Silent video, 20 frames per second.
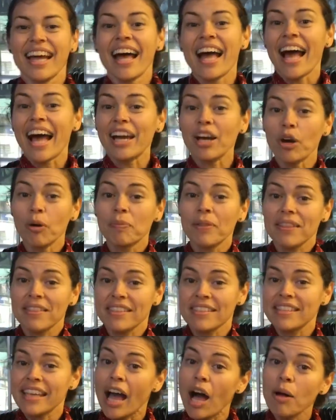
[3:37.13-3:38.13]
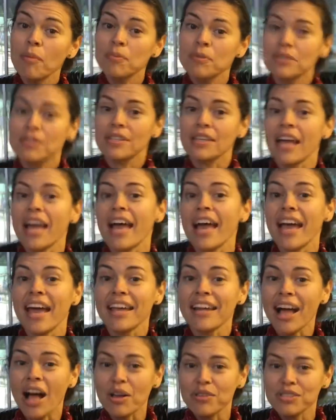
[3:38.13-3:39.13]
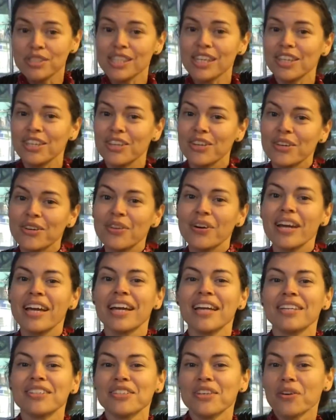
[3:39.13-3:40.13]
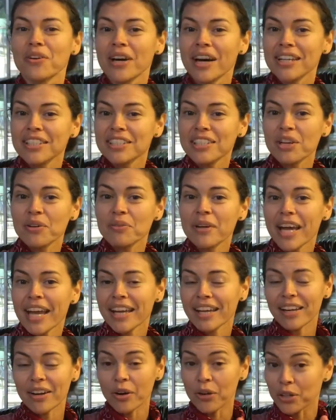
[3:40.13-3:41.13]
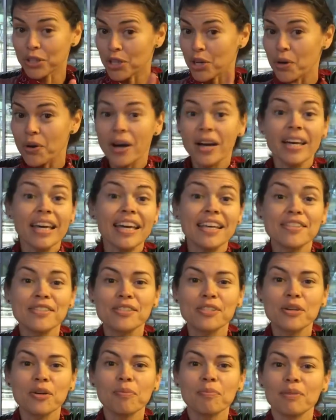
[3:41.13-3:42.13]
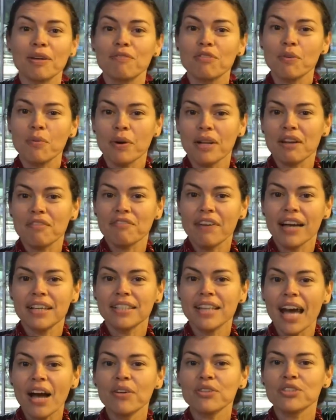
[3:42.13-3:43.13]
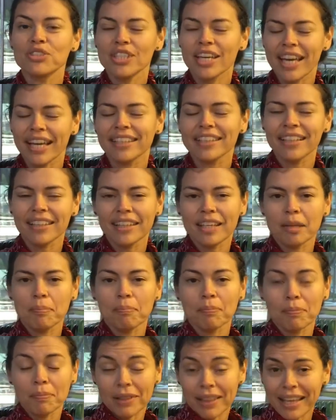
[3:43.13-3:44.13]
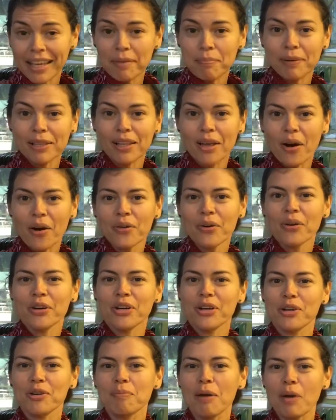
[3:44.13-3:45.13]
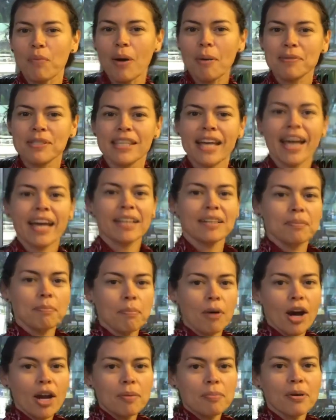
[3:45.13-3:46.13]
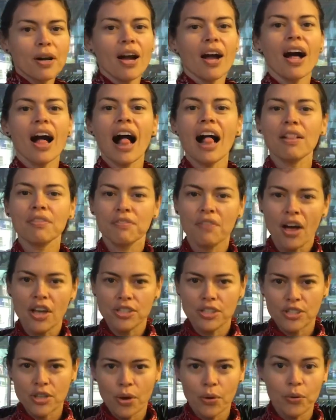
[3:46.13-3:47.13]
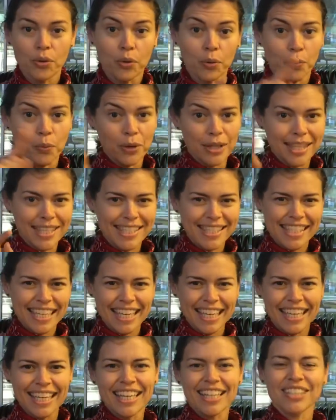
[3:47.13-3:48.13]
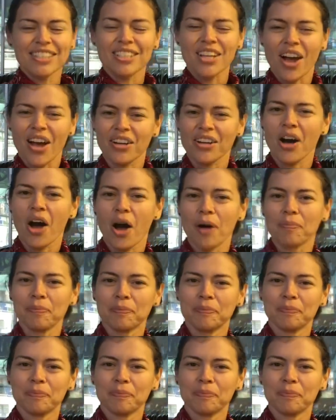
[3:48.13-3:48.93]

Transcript: I hope that this helps, and I'll see you in Yoga in Delray or Yoga in Zoom. If you want to find out, check the link below or go to my website, BarbaraAlfonso.com.